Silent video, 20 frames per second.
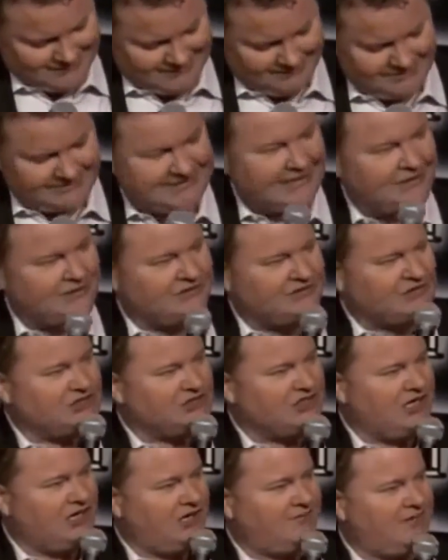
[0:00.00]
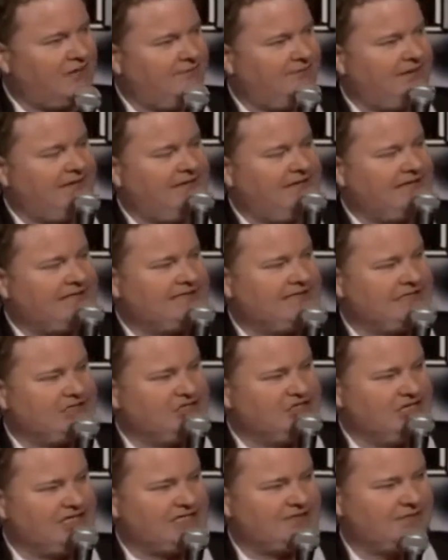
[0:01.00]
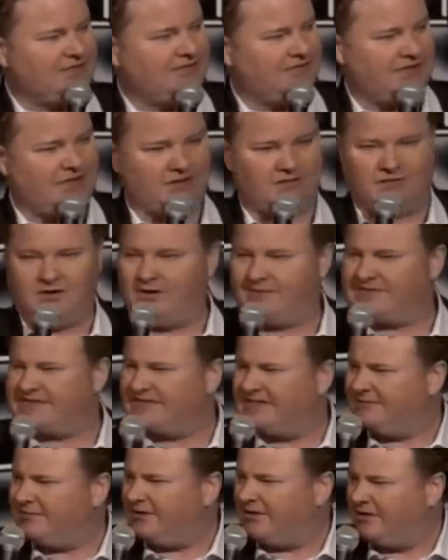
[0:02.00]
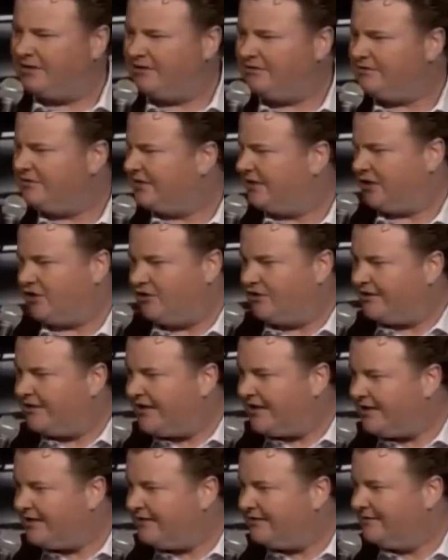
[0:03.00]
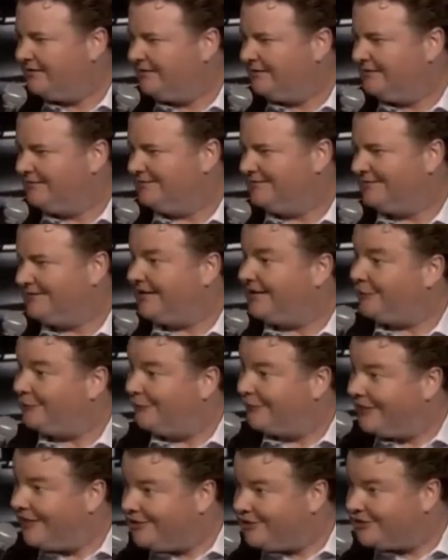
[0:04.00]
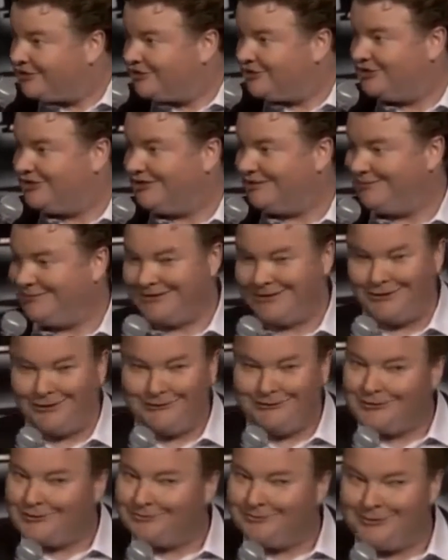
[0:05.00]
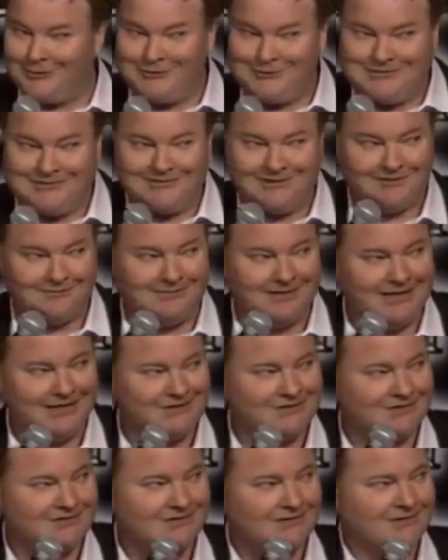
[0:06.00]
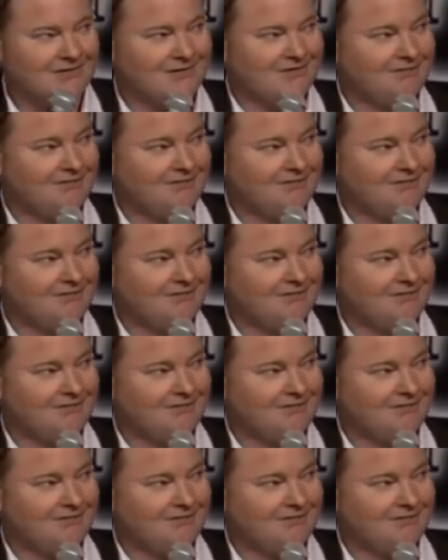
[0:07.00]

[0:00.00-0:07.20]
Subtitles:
I'm just not used to sharing my bed. That's the adjustment, right? You grow up sleeping alone, you get good at it. When you get in a relationship, you got a whole other person on the mattress.